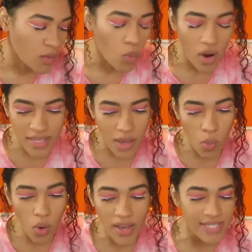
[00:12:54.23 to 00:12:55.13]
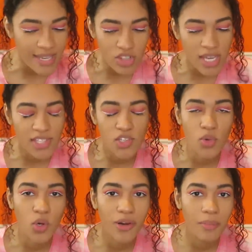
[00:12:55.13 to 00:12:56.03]
Why is he actually getting
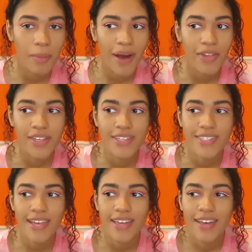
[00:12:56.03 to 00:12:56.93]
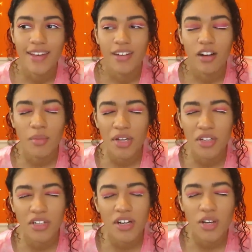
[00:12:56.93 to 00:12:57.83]
so caught up about this? Like, oh my
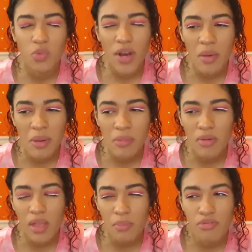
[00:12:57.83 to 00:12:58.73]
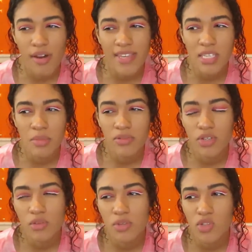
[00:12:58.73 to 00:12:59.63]
God, why are people like praising me for
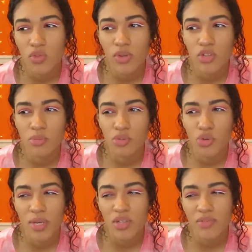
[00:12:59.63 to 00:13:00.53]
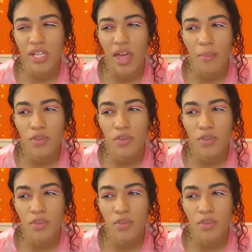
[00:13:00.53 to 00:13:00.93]
doing musical theater on Broadway? I don't even like